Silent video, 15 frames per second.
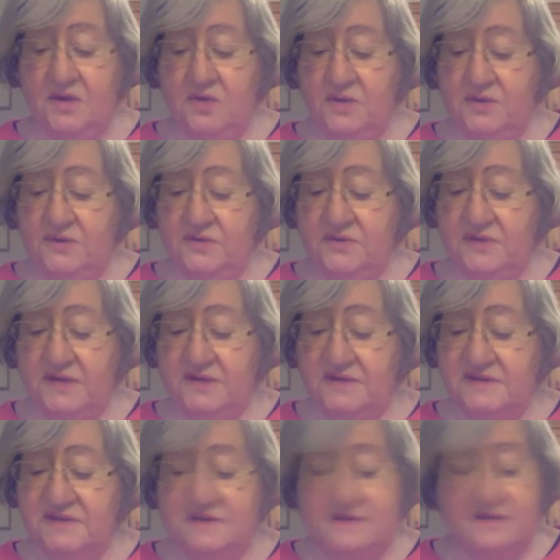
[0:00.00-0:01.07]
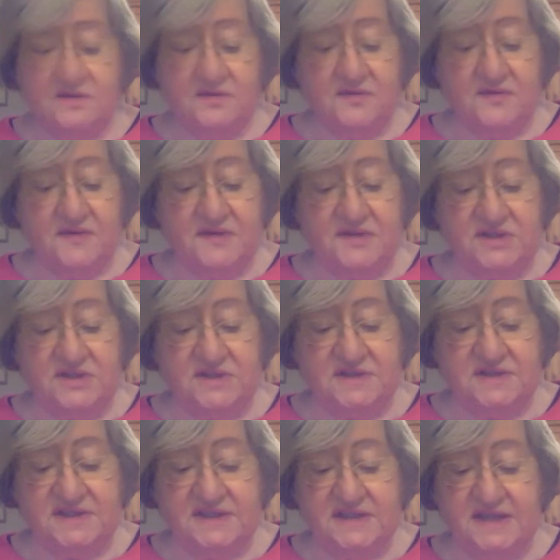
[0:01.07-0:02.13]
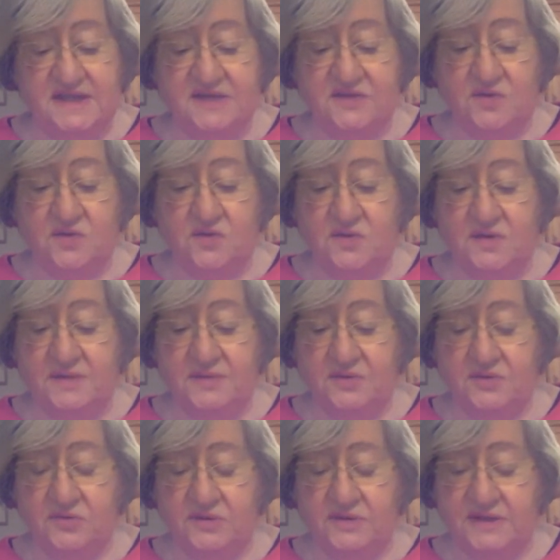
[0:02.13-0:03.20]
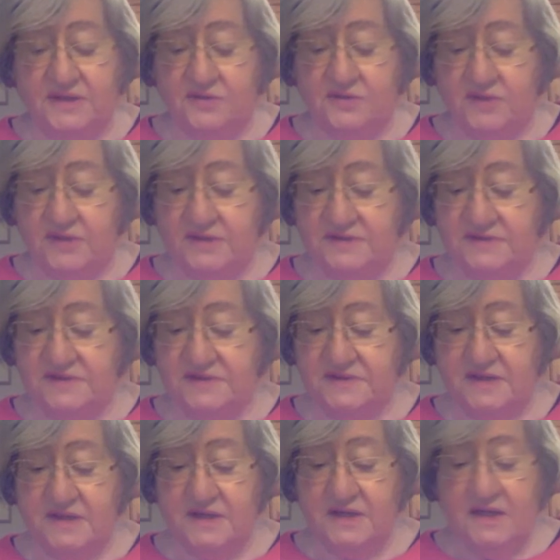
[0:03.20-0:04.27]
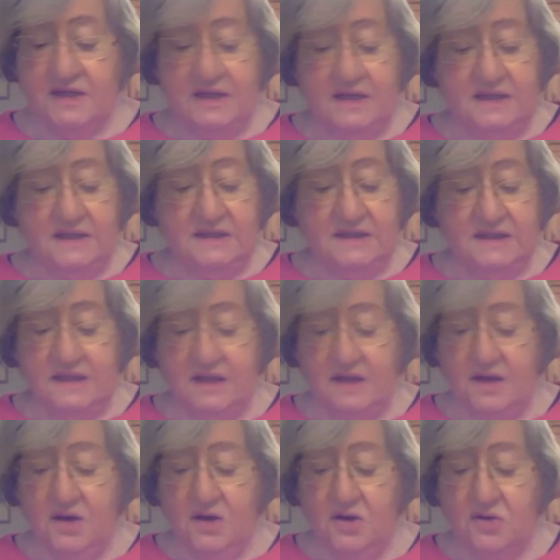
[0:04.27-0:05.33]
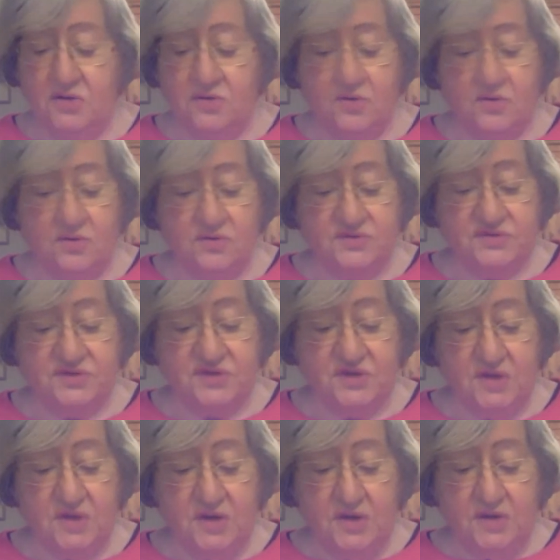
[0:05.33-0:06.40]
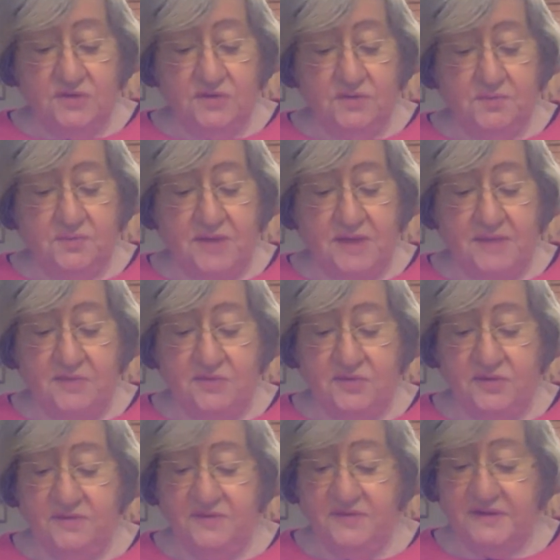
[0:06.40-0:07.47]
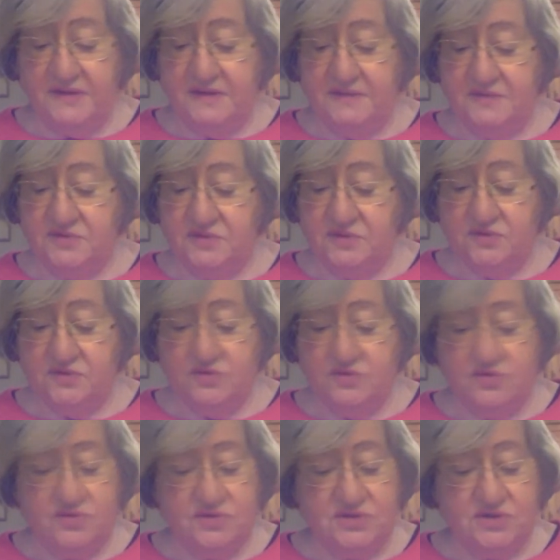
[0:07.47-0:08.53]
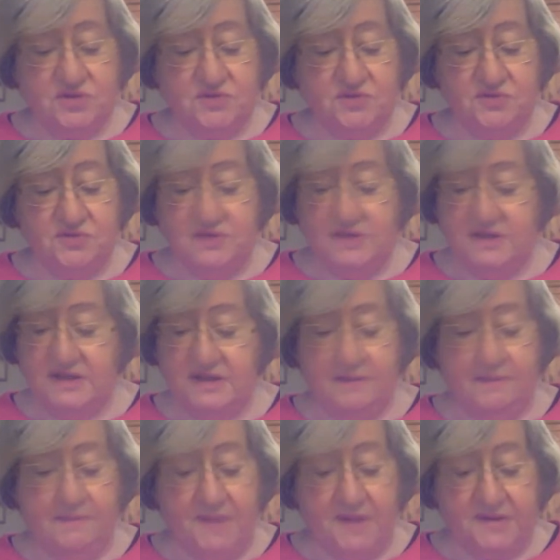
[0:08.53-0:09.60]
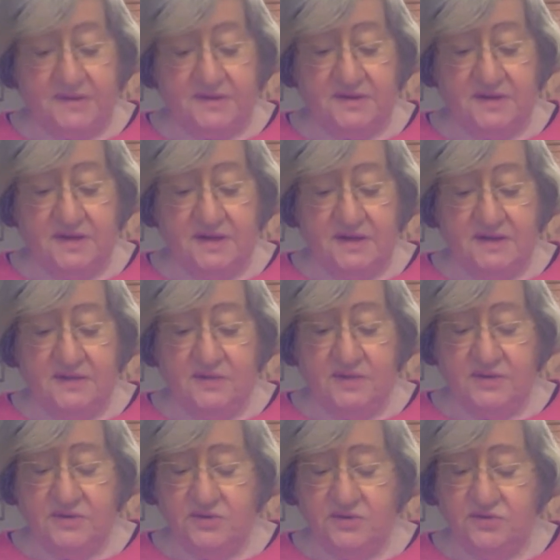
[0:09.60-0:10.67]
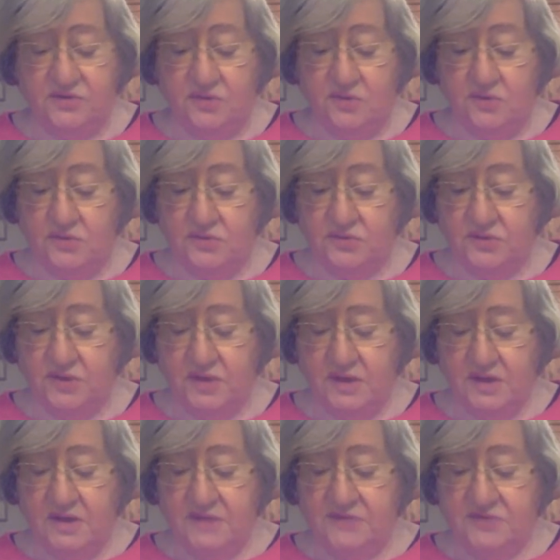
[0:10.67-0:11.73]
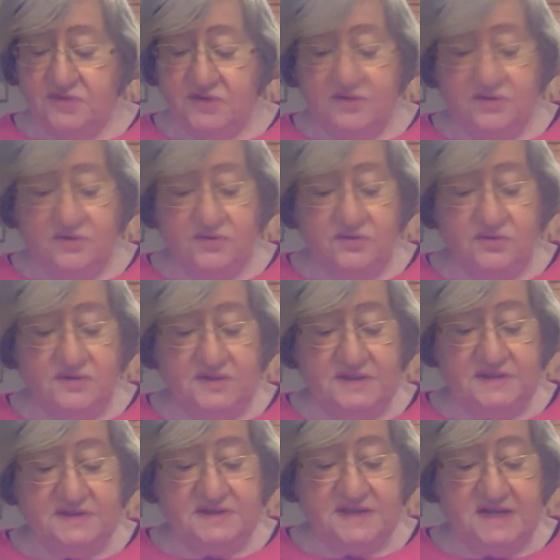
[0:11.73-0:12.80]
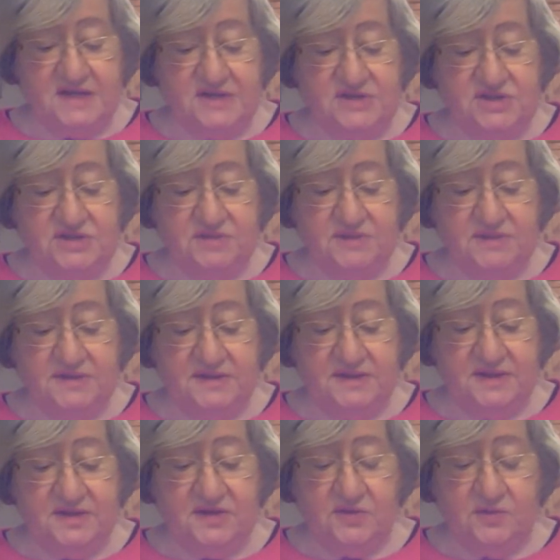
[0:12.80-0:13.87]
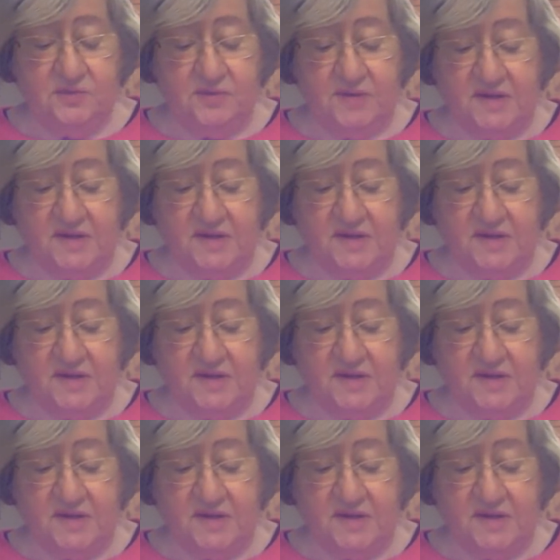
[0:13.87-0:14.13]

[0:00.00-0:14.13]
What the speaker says: when the Nazis and the fascists denied all democratic rights. In the Holocaust, the primary victims were the Jewish community, but they were not alone. Trade unionists, LGBTQ+,